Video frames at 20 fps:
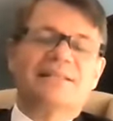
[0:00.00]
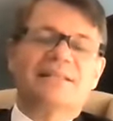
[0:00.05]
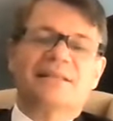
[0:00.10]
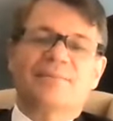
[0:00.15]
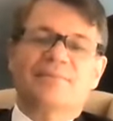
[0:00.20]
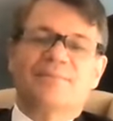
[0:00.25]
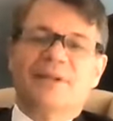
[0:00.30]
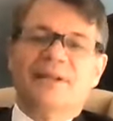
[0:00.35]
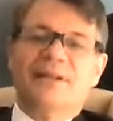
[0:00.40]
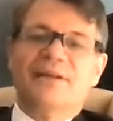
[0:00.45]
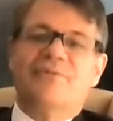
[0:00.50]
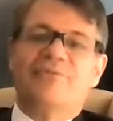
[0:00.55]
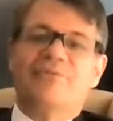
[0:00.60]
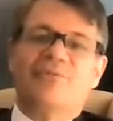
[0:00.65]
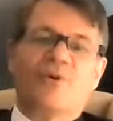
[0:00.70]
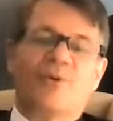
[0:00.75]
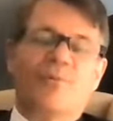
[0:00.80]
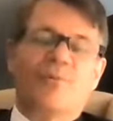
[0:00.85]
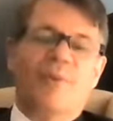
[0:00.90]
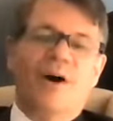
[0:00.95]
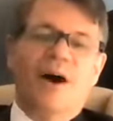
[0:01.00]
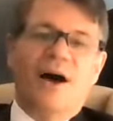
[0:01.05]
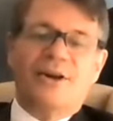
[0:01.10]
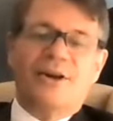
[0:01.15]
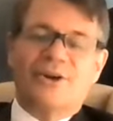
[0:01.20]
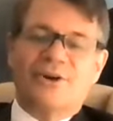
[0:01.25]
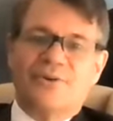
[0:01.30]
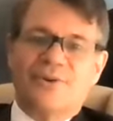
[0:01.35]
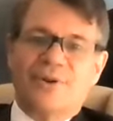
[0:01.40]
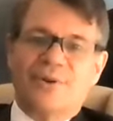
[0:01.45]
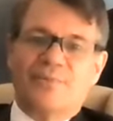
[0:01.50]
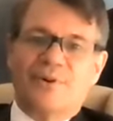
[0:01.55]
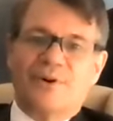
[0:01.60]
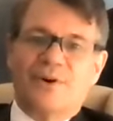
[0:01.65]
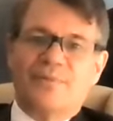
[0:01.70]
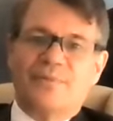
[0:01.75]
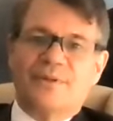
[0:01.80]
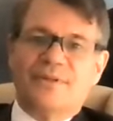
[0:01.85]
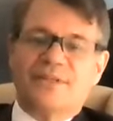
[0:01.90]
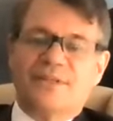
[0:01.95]
simply for monitoring
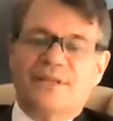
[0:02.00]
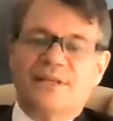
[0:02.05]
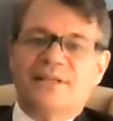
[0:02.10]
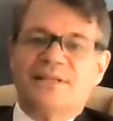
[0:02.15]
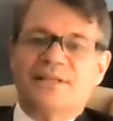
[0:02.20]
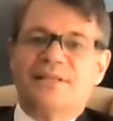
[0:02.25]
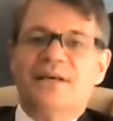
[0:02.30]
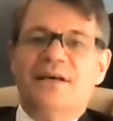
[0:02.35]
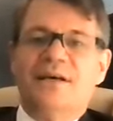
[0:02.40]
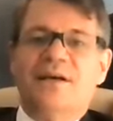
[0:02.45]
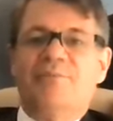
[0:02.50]
purposes,